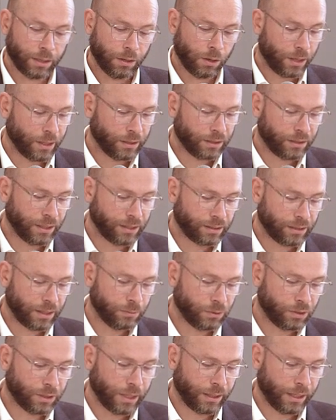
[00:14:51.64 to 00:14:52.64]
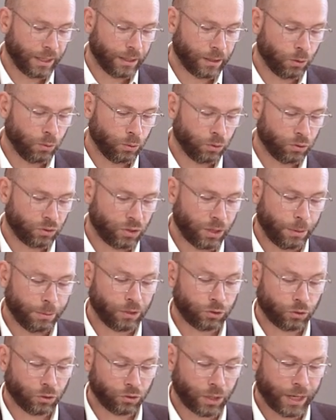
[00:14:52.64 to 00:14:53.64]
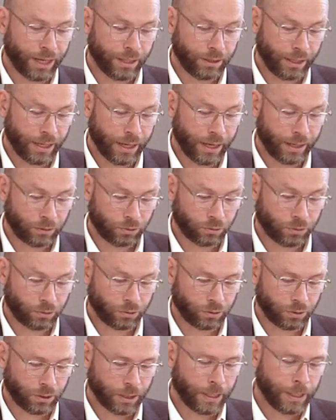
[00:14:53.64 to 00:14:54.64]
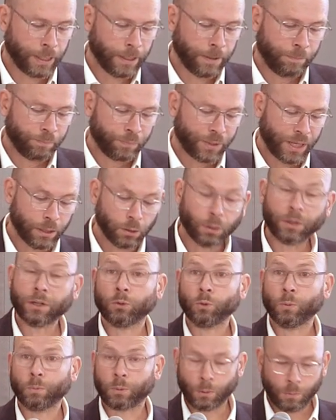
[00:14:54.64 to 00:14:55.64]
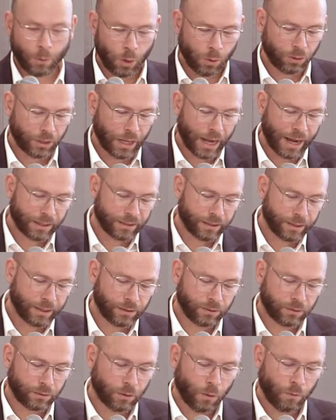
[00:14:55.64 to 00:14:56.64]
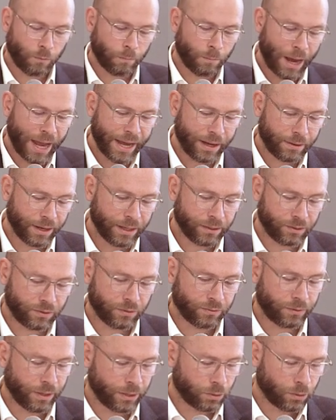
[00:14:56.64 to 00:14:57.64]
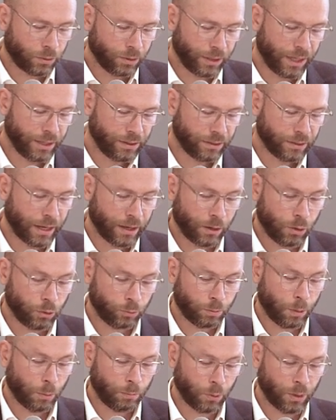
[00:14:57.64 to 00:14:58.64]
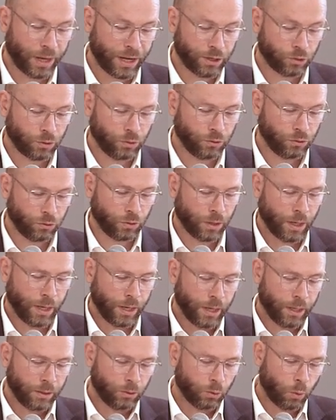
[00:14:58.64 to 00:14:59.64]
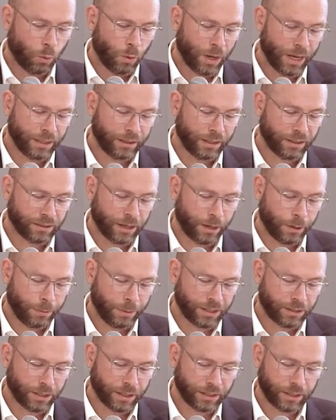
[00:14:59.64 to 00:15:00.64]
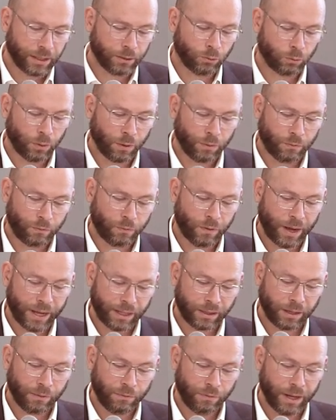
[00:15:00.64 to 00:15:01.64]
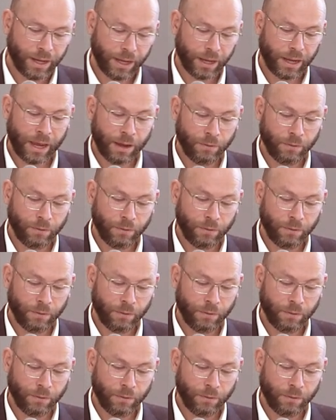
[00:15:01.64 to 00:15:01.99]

in local systems that include civil society actors. In order to promote access of migrants, returnees, and host populations to quality services and to effectively